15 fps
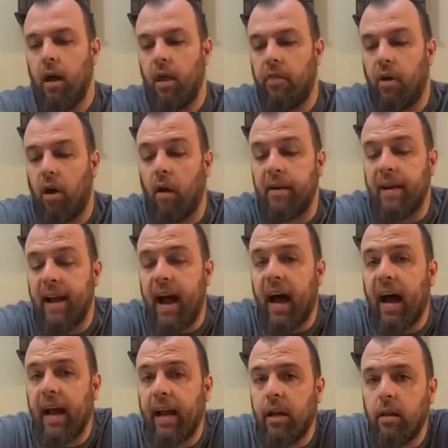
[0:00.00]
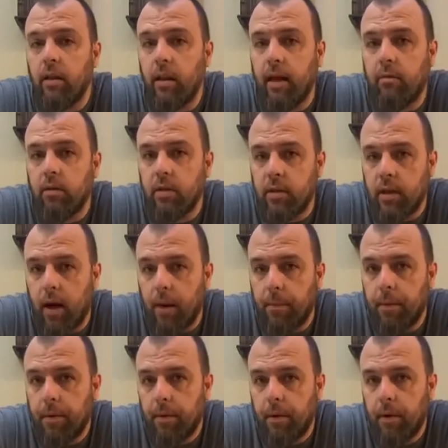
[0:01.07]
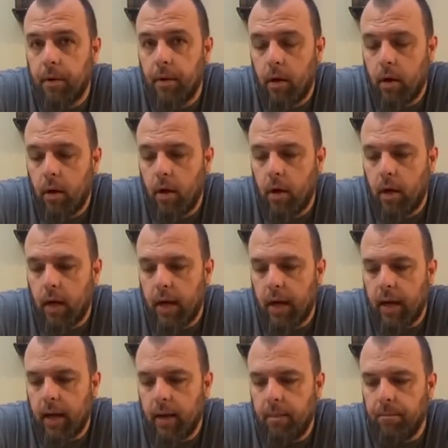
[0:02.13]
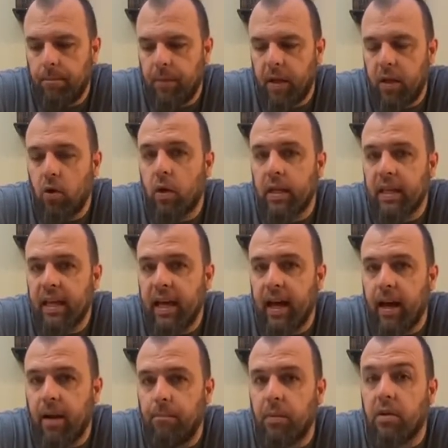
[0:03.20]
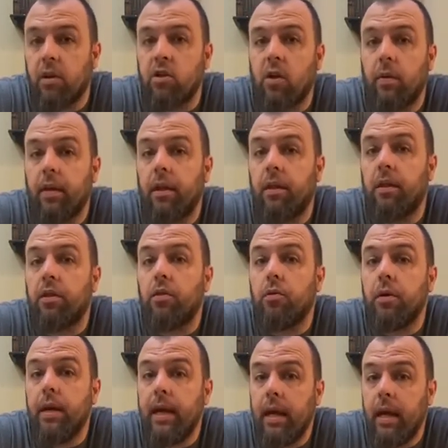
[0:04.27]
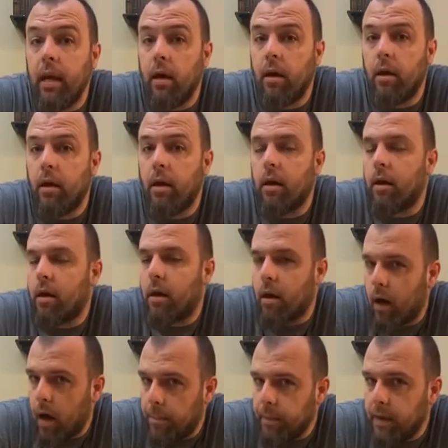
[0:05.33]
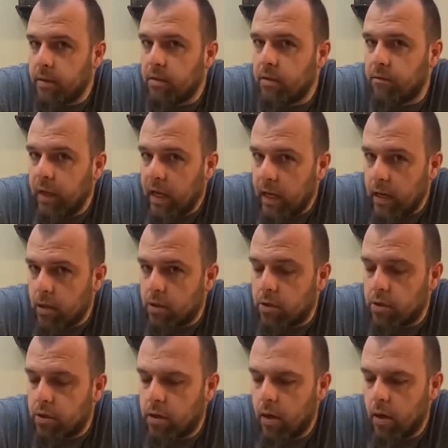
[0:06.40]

There are 9 levels up that you can get, but there's only 3 copies of each.